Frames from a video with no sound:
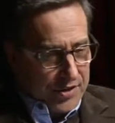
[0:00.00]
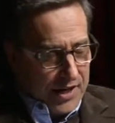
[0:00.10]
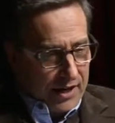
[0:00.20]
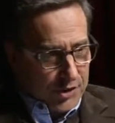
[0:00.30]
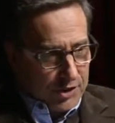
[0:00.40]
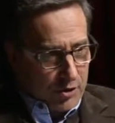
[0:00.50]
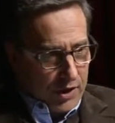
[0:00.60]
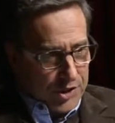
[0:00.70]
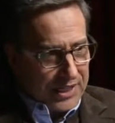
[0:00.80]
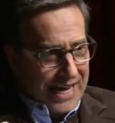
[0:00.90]
Never
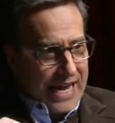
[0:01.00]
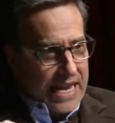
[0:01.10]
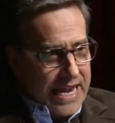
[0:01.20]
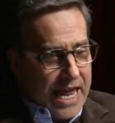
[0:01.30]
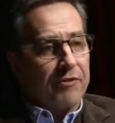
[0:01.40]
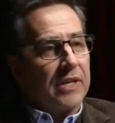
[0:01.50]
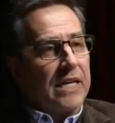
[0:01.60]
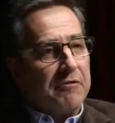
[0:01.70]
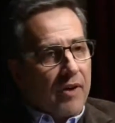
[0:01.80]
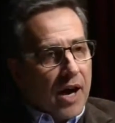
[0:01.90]
give up
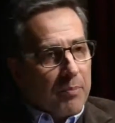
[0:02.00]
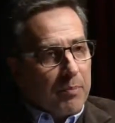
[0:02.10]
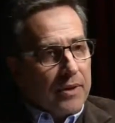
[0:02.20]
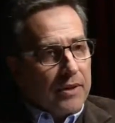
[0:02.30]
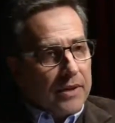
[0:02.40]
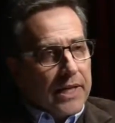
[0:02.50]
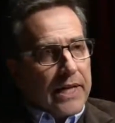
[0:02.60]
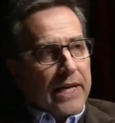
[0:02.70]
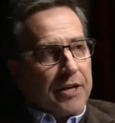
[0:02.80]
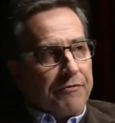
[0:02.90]
if your
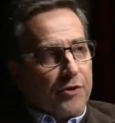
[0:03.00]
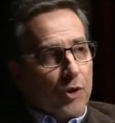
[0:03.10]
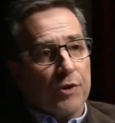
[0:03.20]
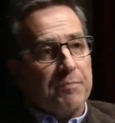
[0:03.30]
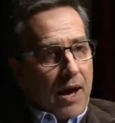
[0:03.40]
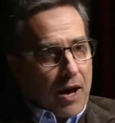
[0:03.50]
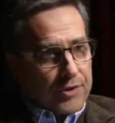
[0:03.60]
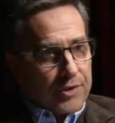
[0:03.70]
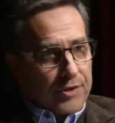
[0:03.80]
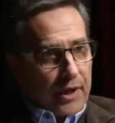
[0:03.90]
spouse is
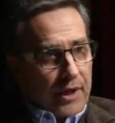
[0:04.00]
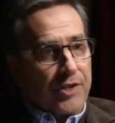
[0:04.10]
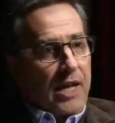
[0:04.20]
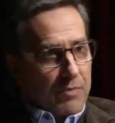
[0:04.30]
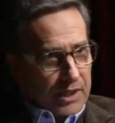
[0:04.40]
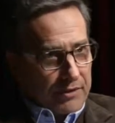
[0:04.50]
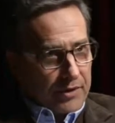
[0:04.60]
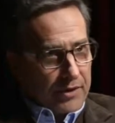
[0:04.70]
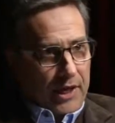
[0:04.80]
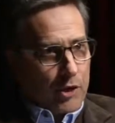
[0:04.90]
an unbeliever
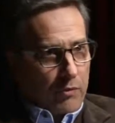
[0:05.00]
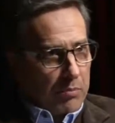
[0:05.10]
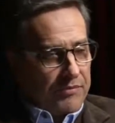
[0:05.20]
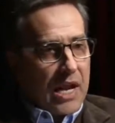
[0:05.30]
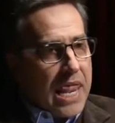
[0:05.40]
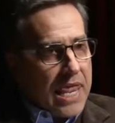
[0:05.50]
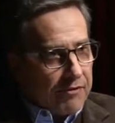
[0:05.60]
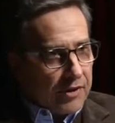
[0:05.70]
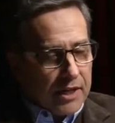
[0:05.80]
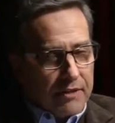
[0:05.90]
and you are a believer.
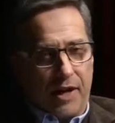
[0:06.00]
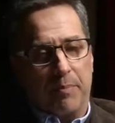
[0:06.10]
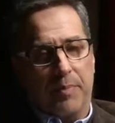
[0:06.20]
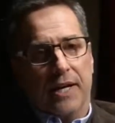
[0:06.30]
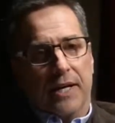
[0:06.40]
Never give up.